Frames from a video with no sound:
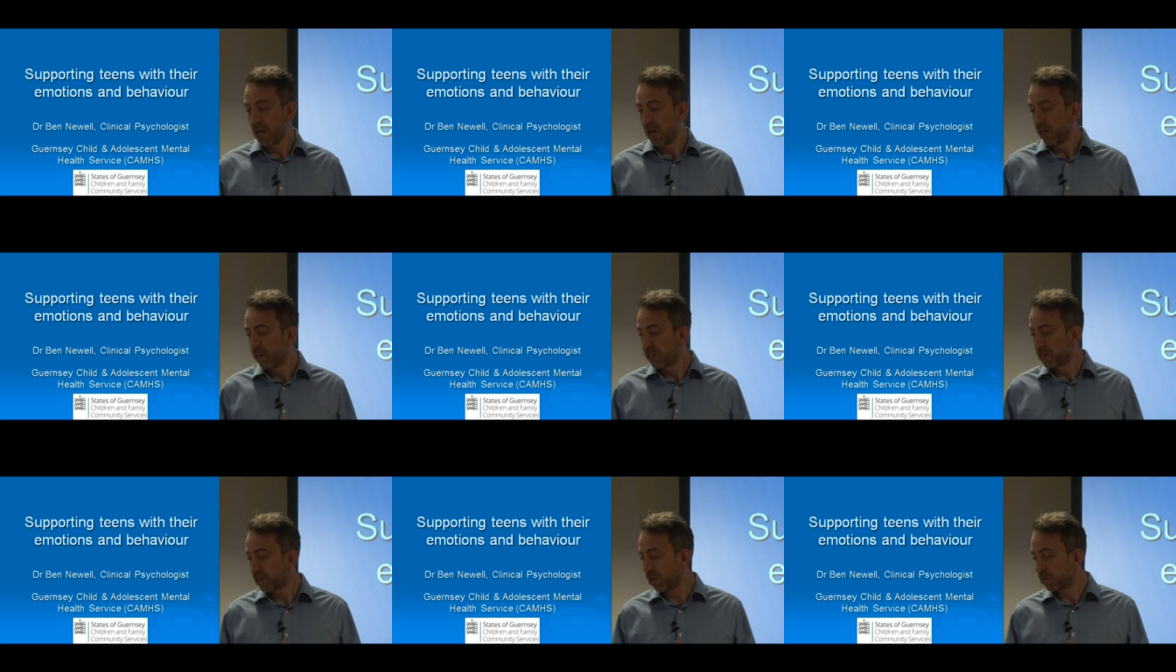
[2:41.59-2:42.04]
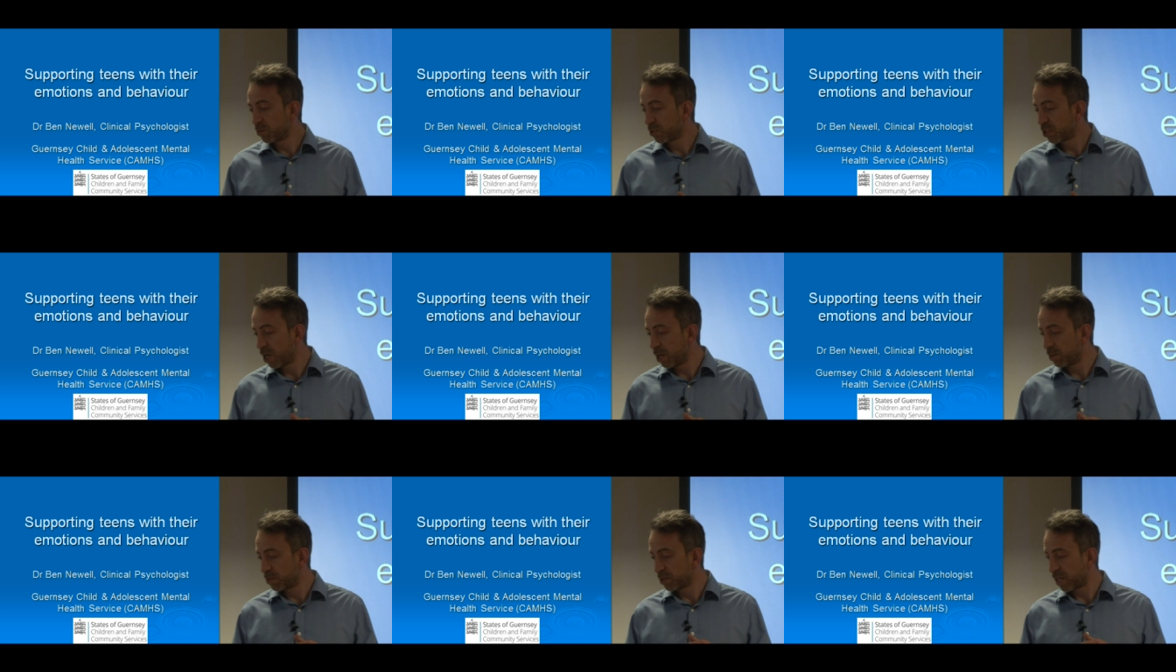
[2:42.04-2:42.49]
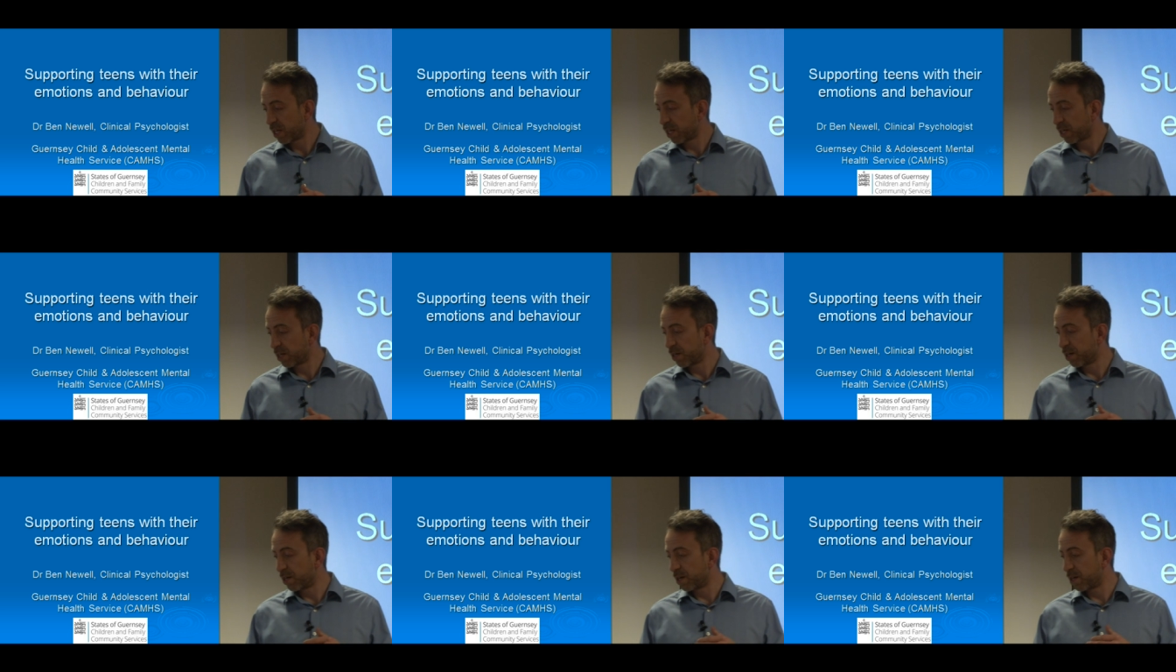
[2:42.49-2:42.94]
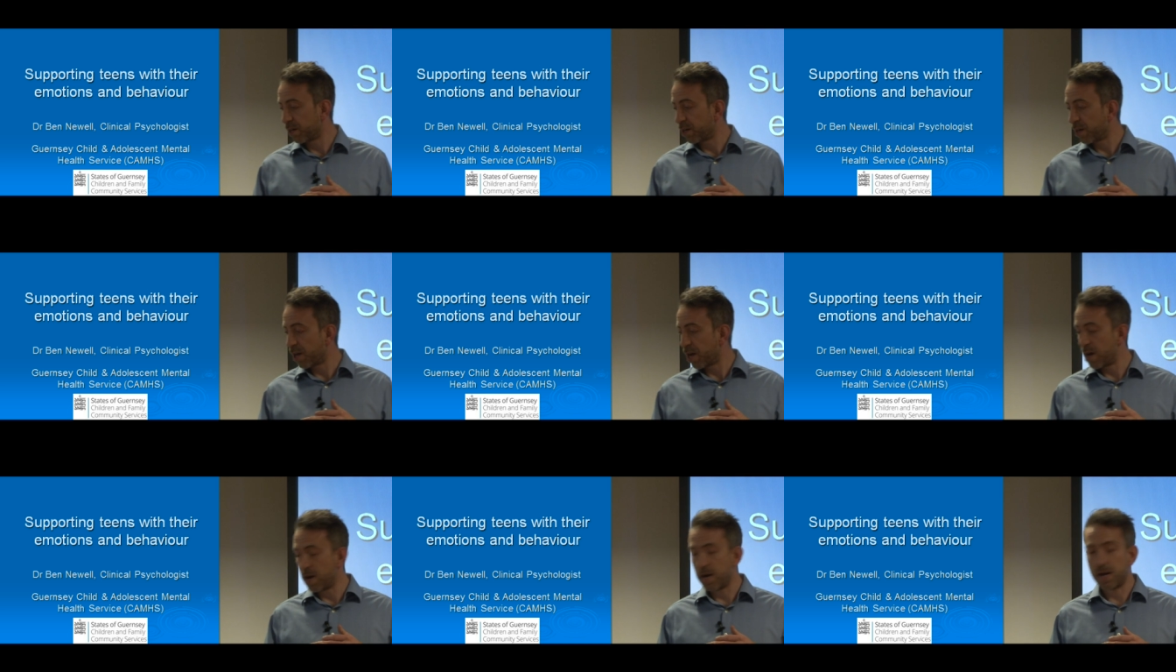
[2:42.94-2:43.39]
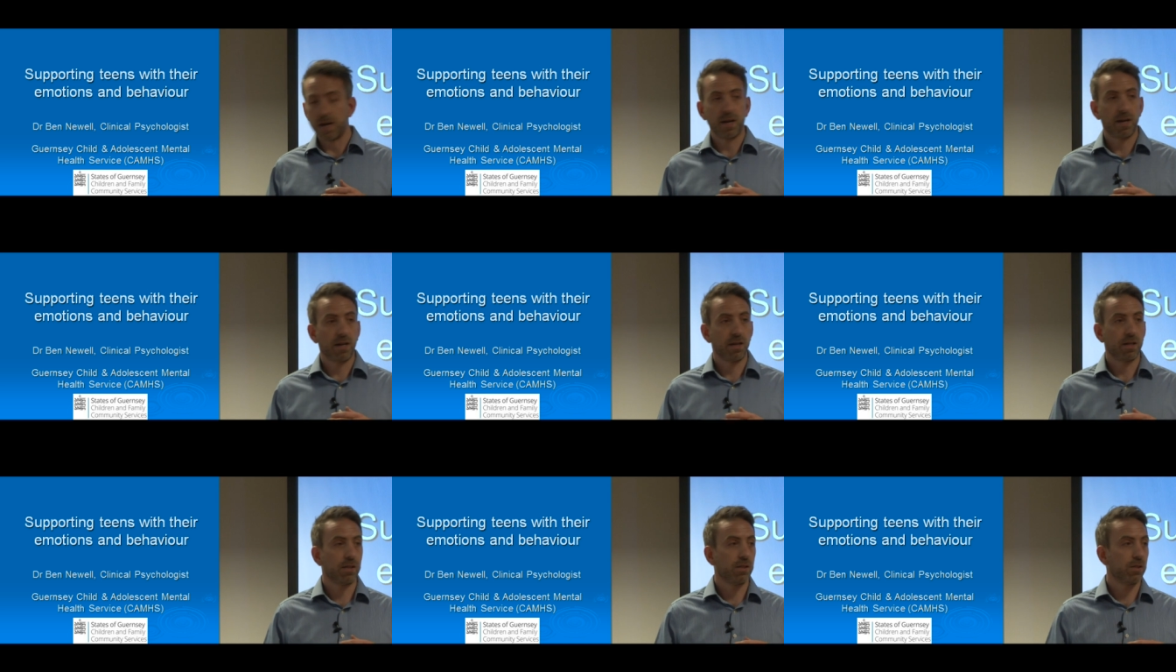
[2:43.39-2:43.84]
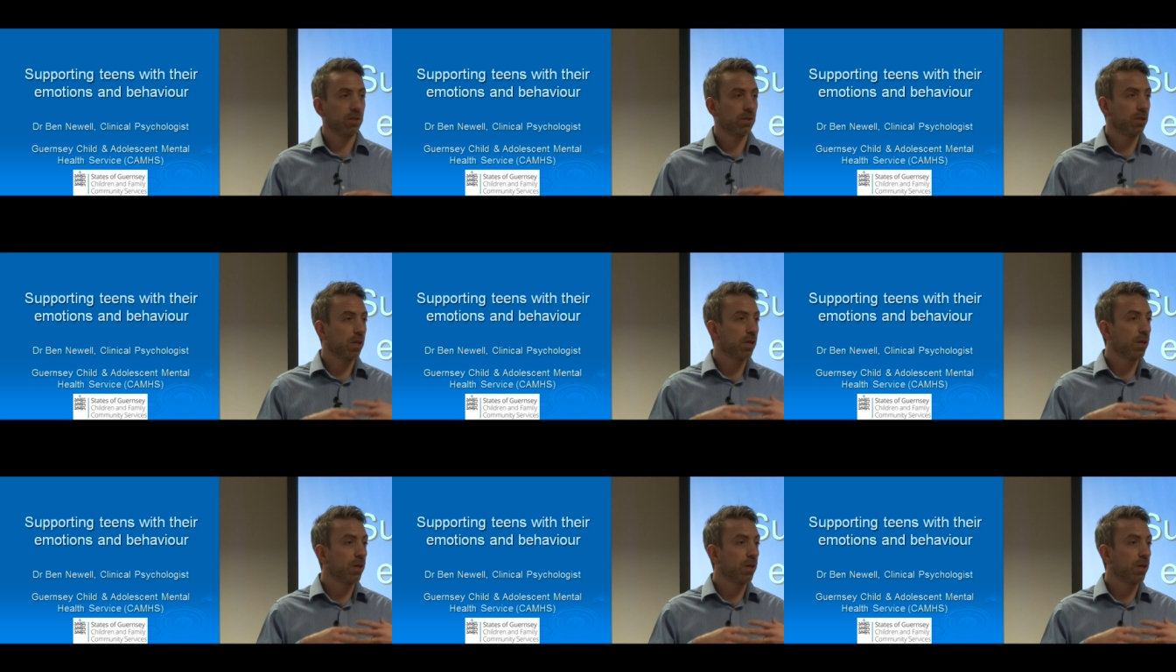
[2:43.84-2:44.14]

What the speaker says: Sometimes they can, you know,